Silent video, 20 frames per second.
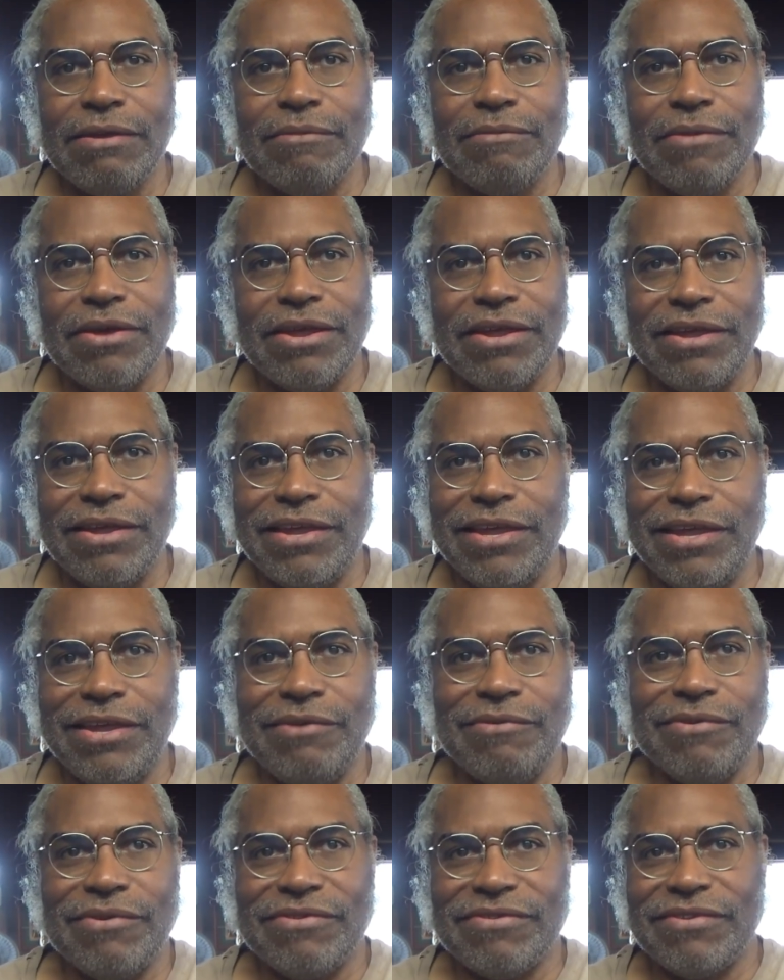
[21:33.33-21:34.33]
but he
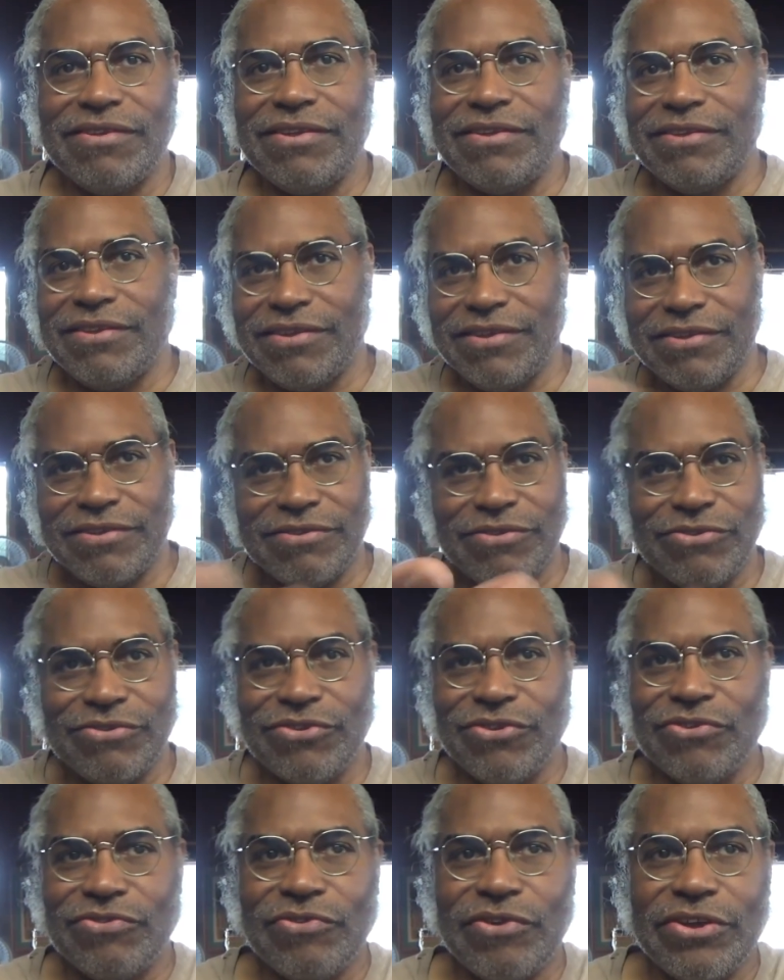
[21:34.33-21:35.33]
was in the,
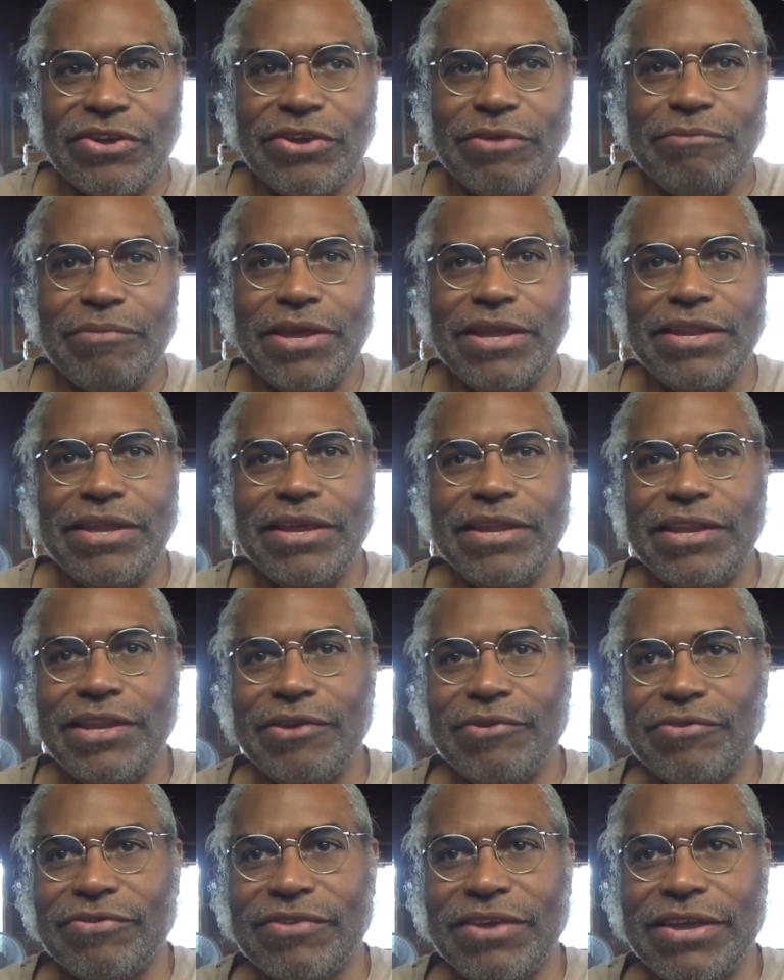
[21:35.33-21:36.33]
judiciary committee and he
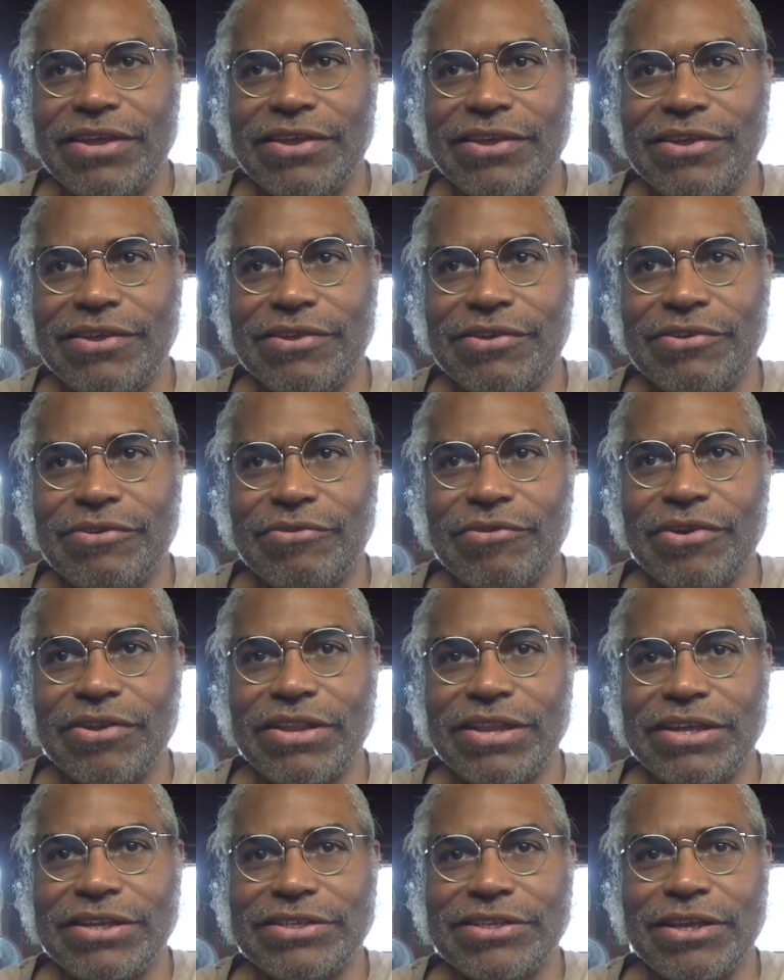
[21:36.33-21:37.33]
was uh,
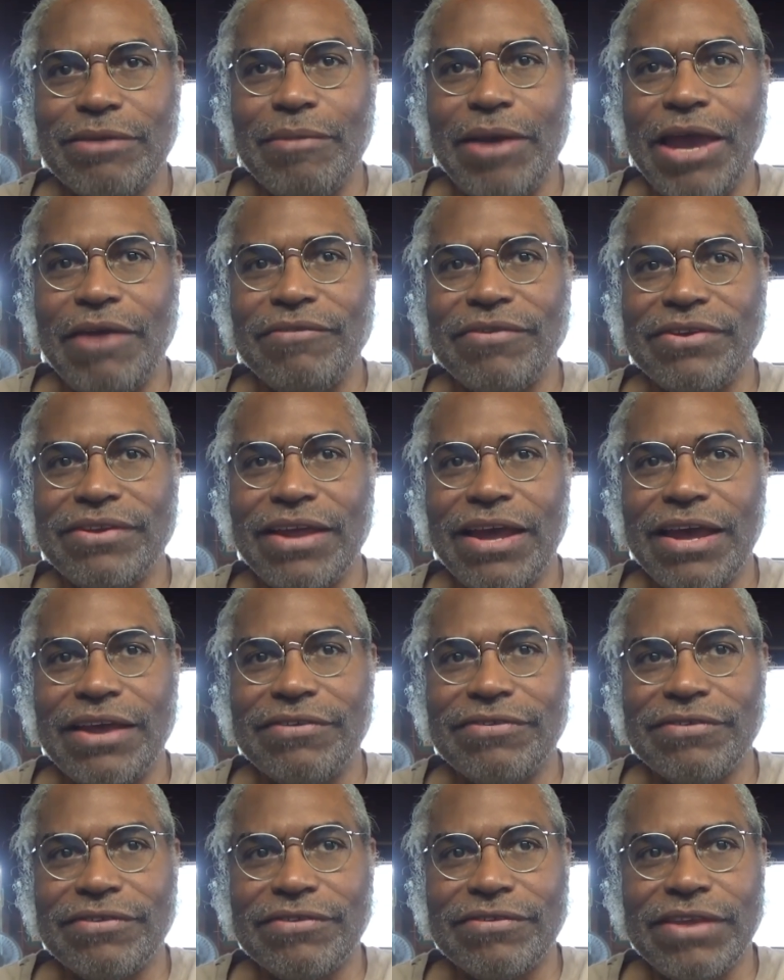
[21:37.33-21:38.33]
grilling some
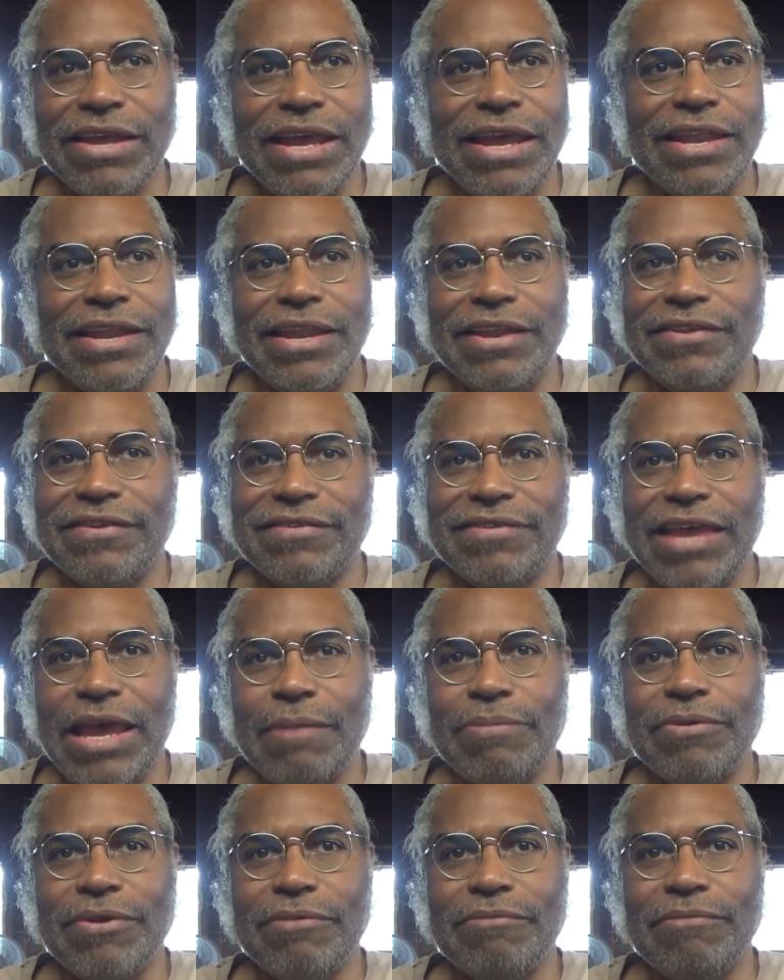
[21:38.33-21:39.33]
advertisers, and they just
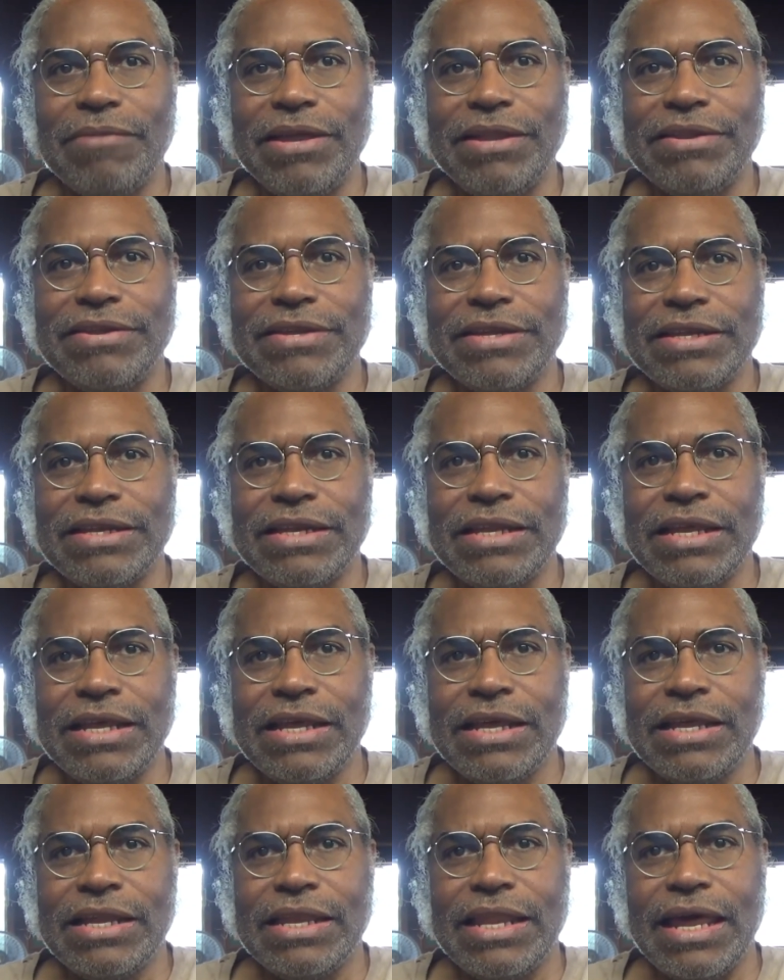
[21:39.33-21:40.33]
happened to mention
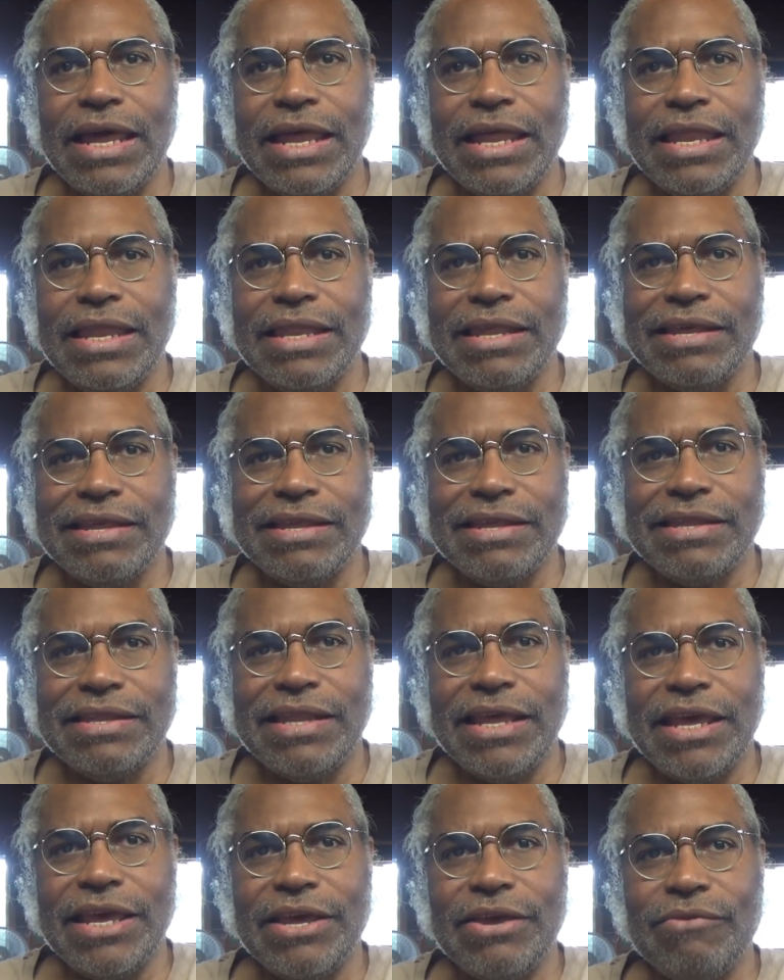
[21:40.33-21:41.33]
that uh,
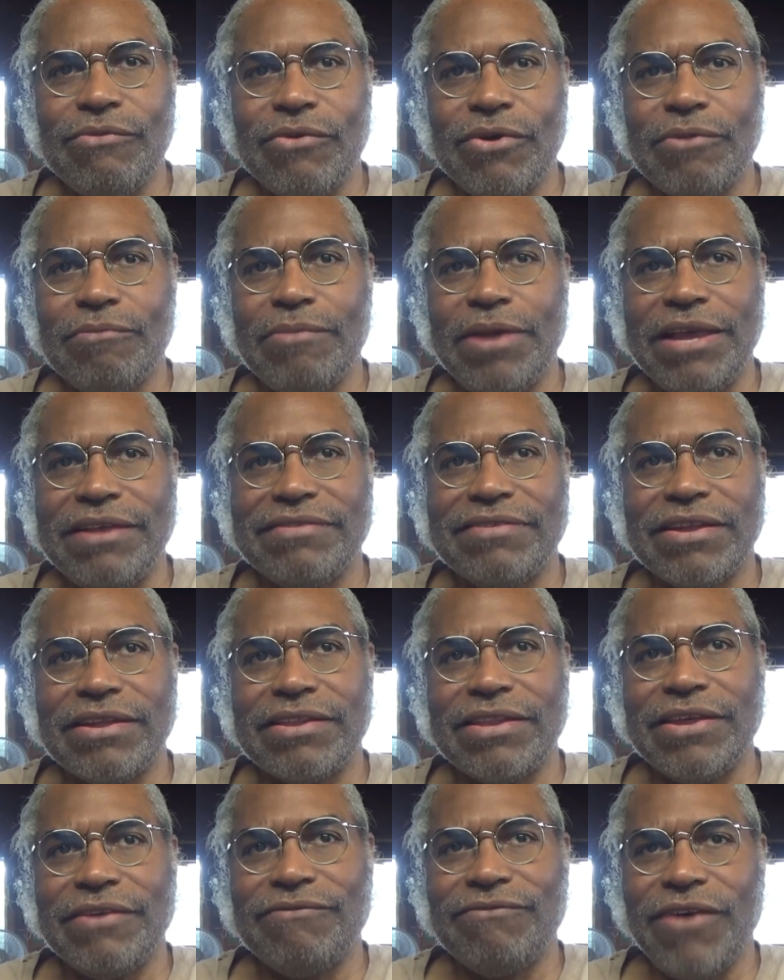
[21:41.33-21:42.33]
they were
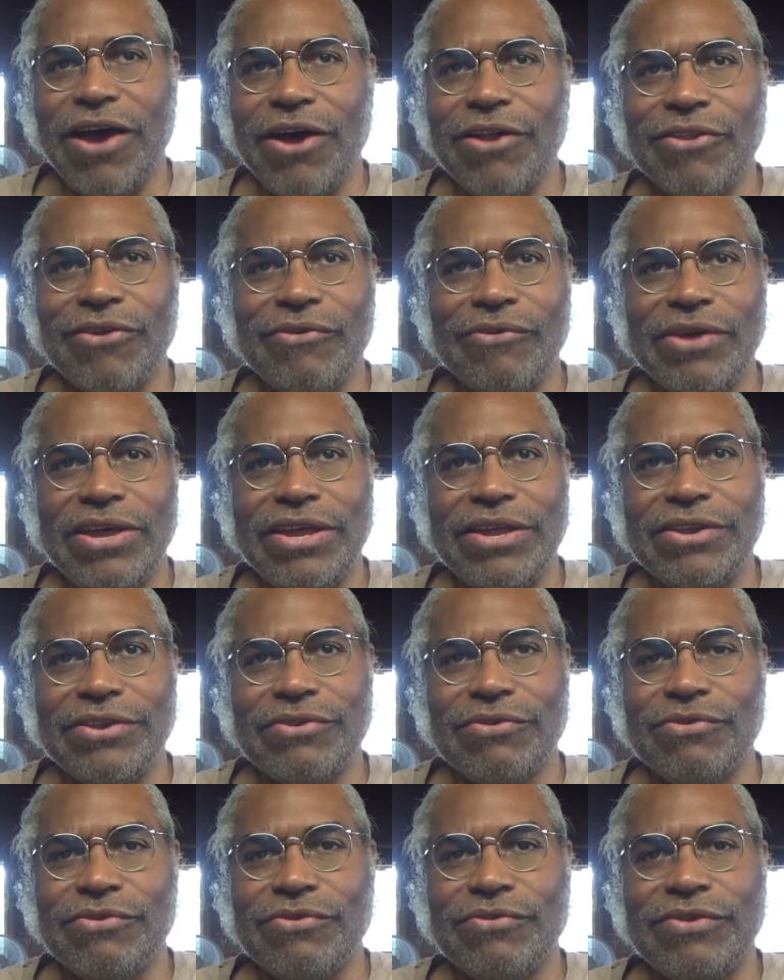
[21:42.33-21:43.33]
basically following
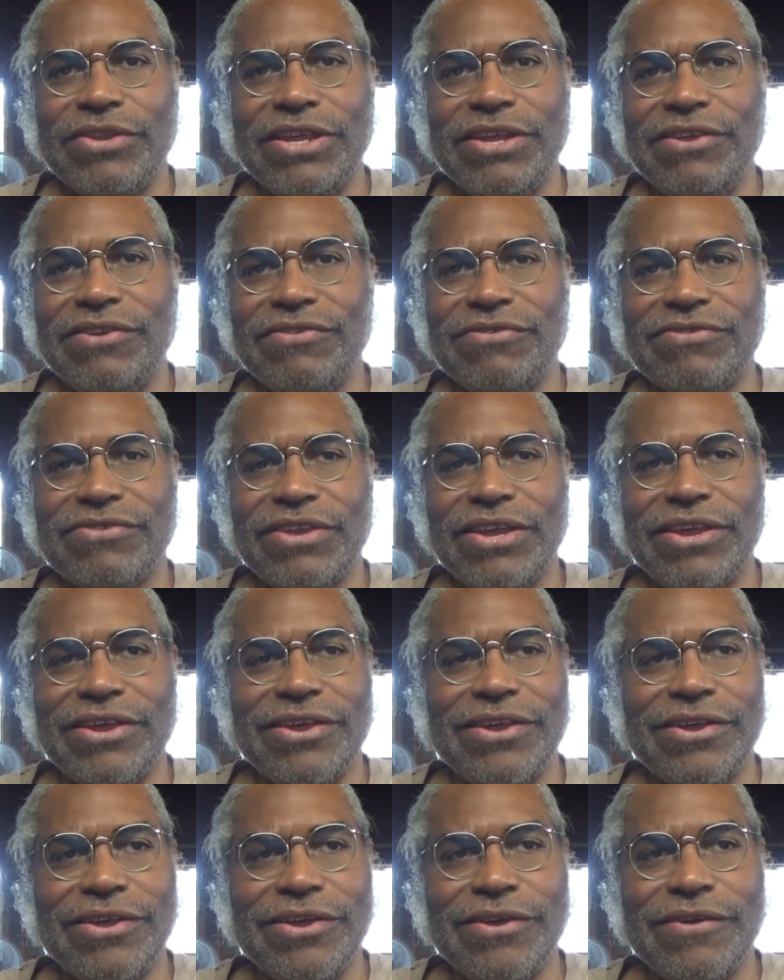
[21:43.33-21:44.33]
the, these
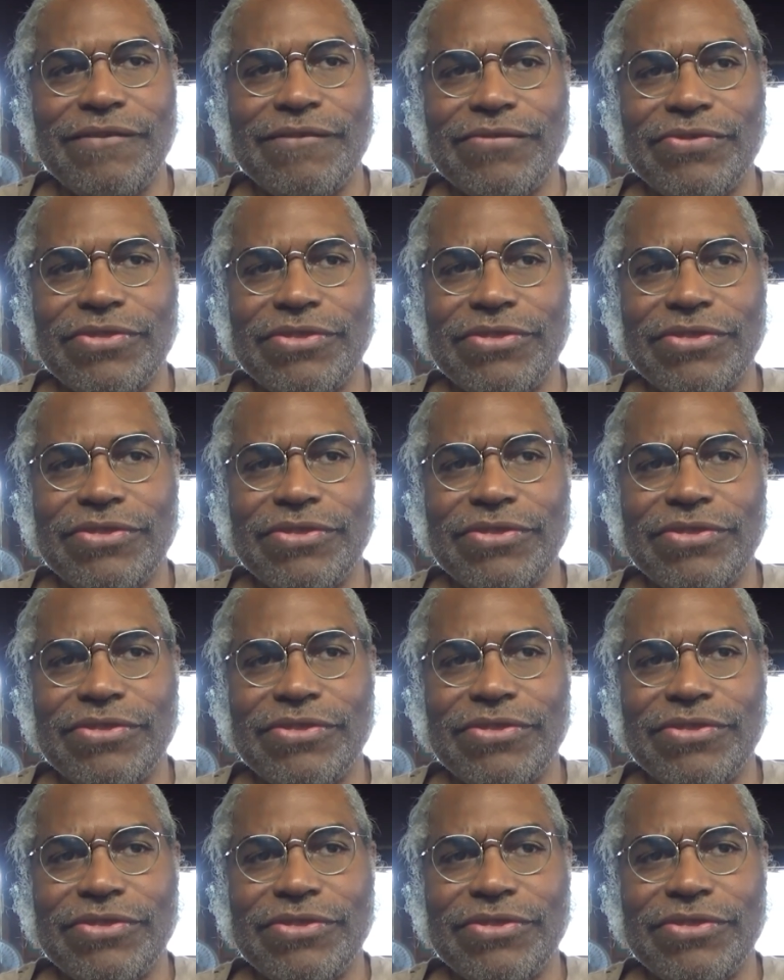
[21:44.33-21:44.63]
uh,